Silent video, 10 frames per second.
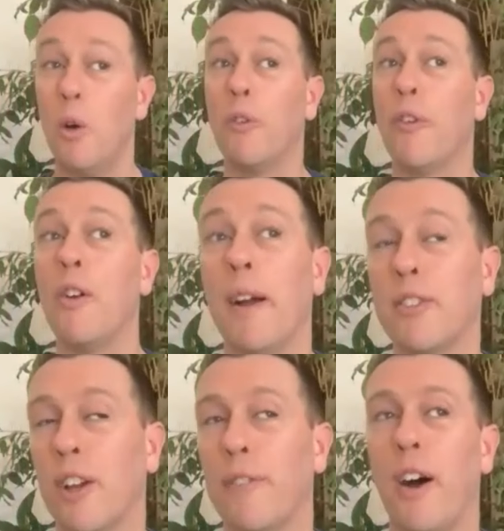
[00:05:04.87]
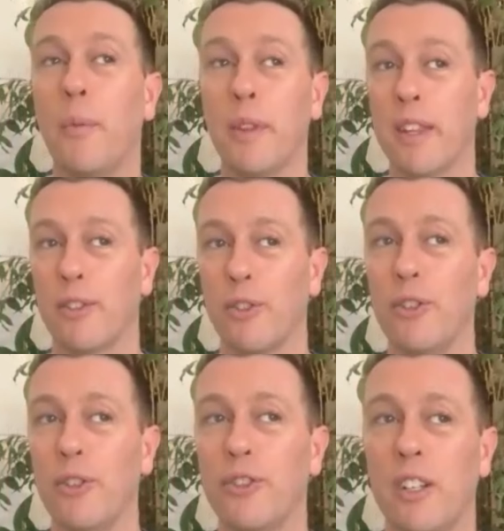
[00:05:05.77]
Well, very much I find with
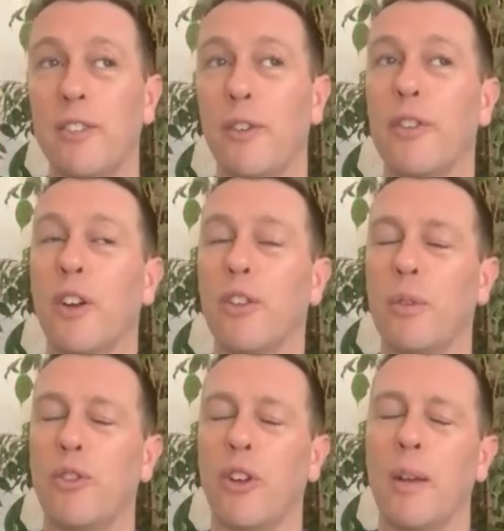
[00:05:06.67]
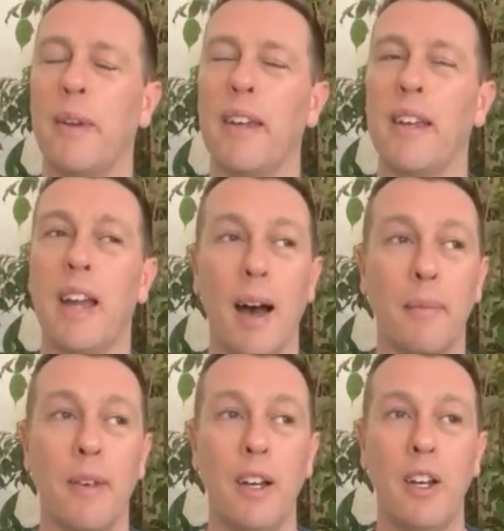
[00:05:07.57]
exhaustion, it's often because we're trying
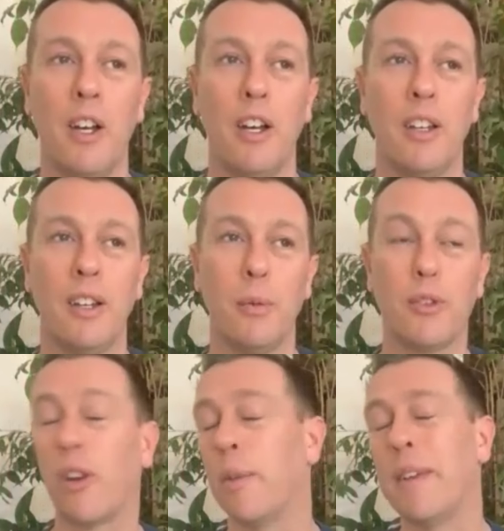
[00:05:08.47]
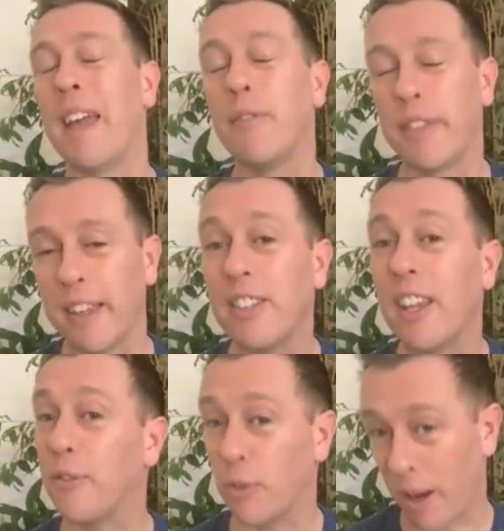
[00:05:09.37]
to be everything to
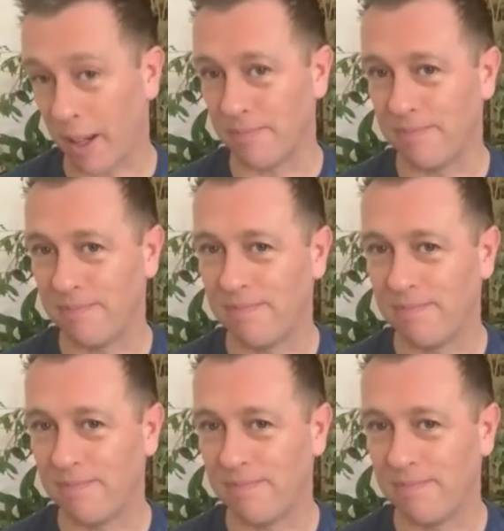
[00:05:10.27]
everyone.